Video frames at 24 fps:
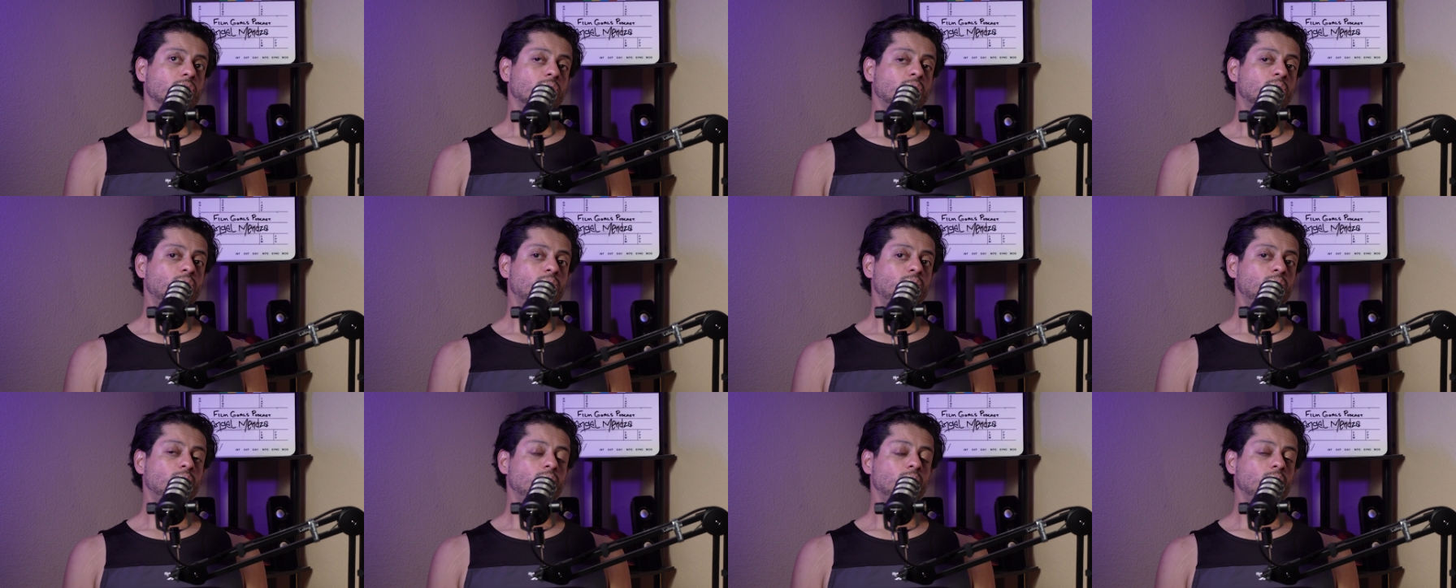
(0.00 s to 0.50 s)

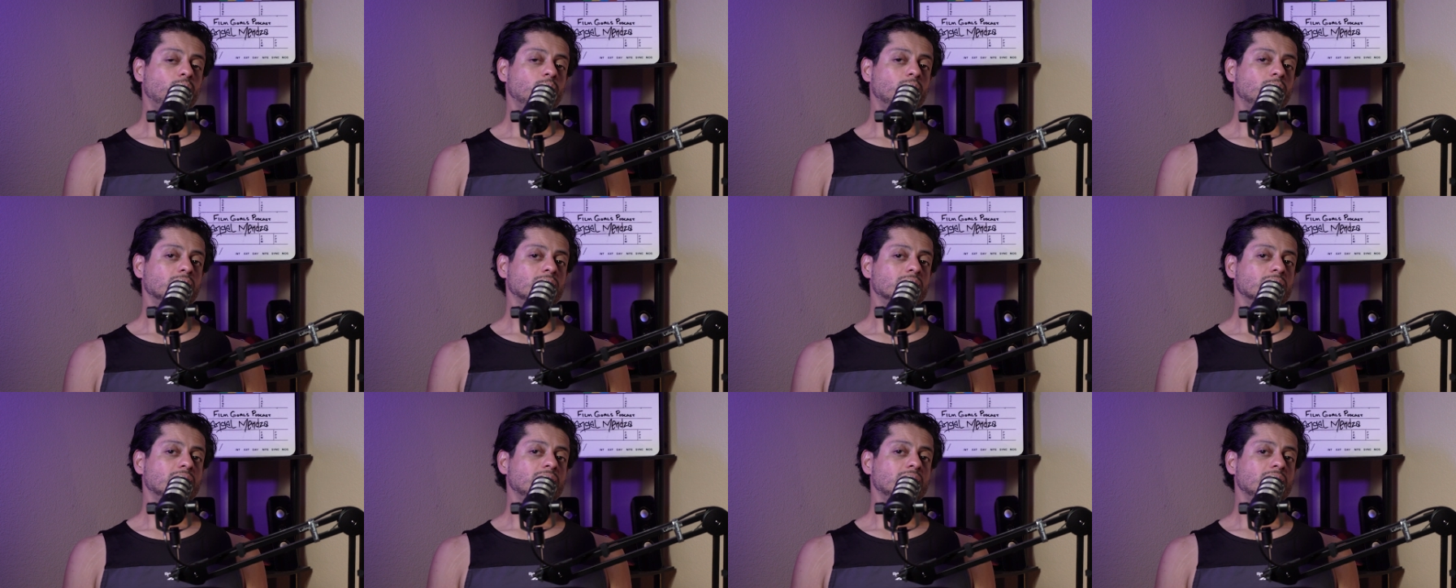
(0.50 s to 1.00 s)
who
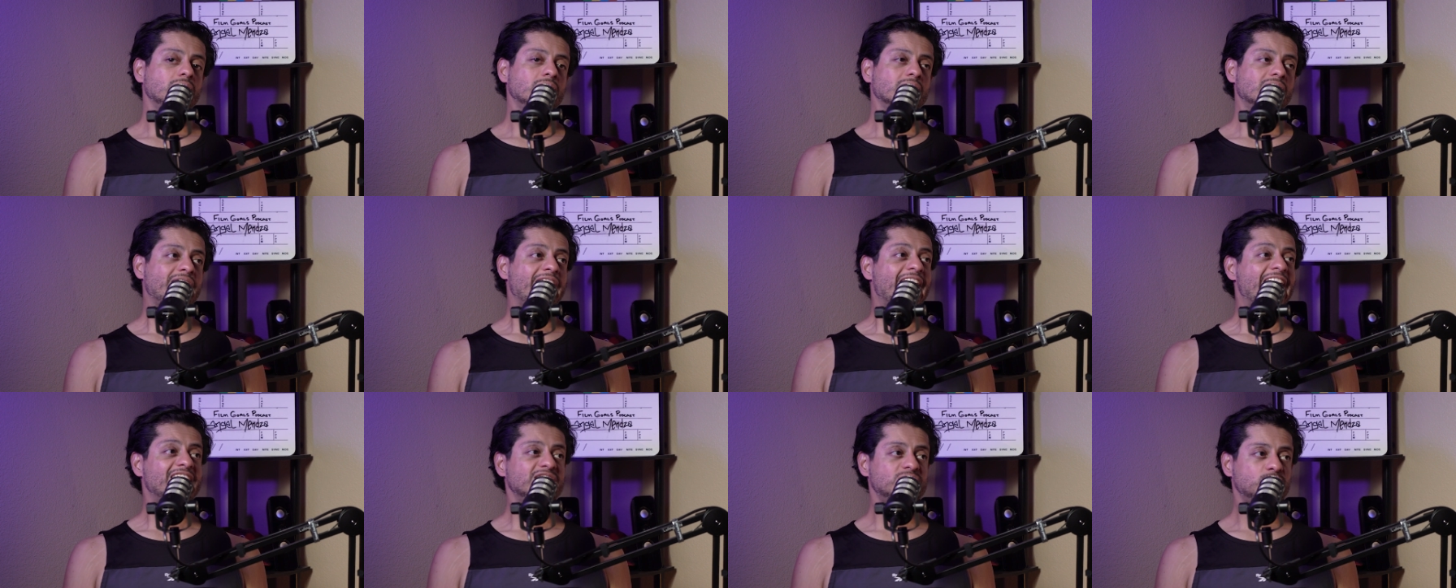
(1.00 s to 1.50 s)
the
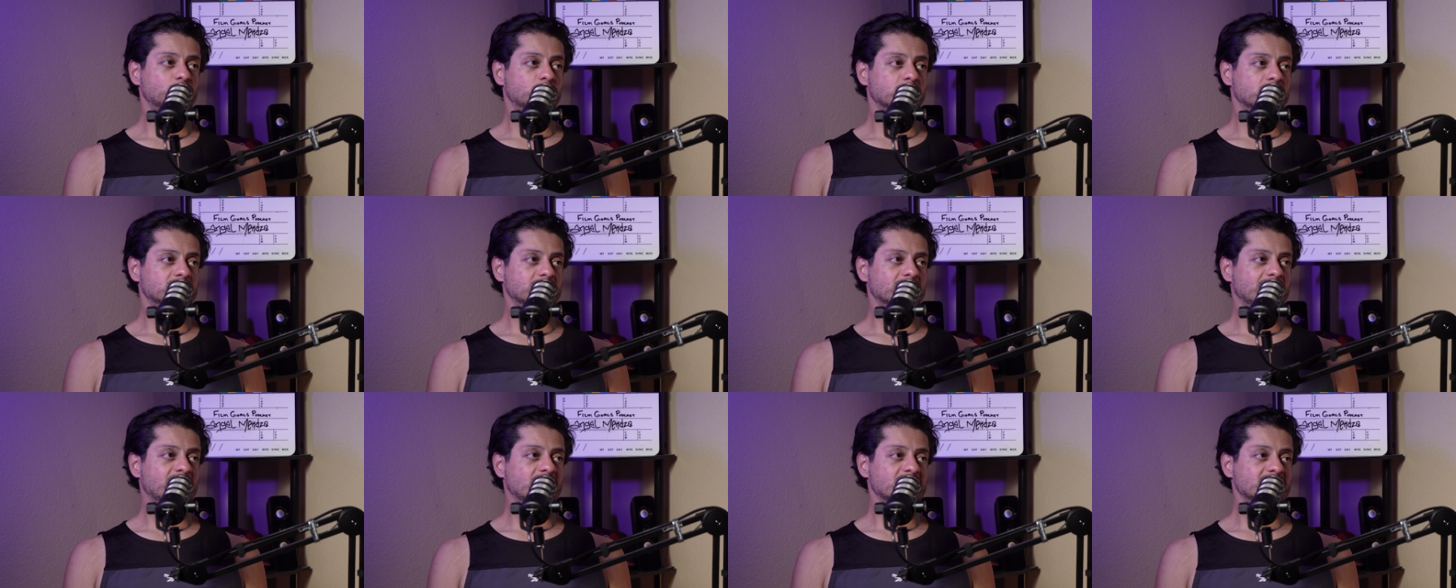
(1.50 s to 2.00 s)
cast
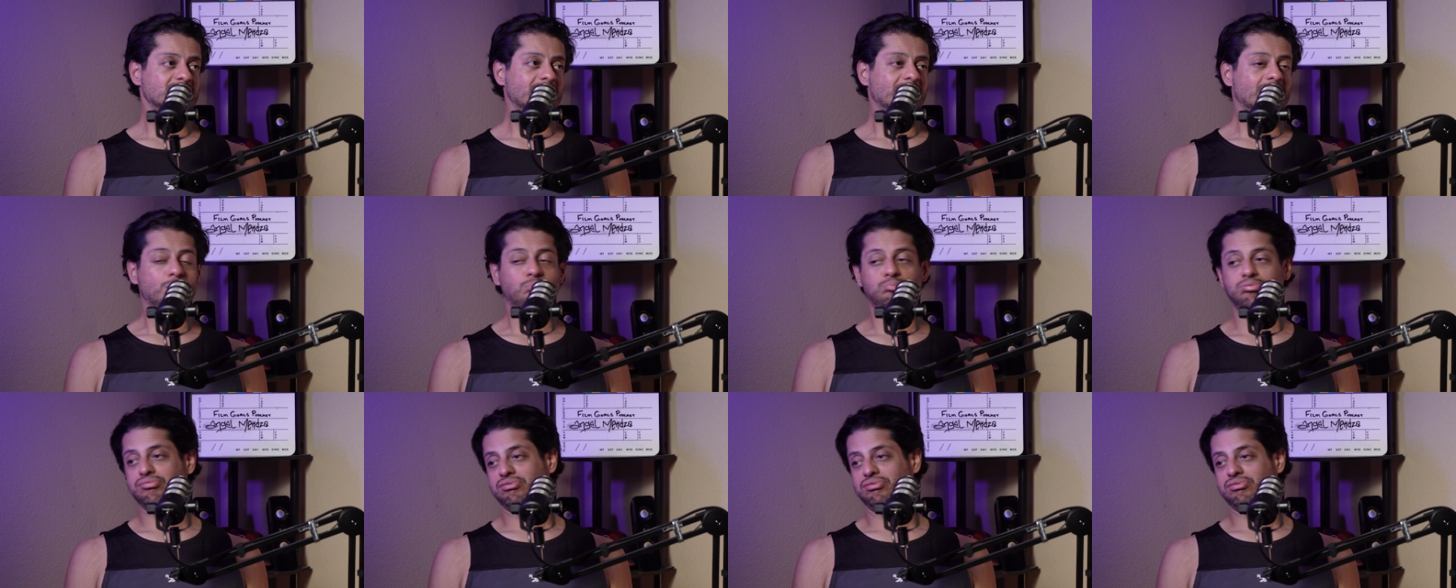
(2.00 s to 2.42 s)
was, and I was like,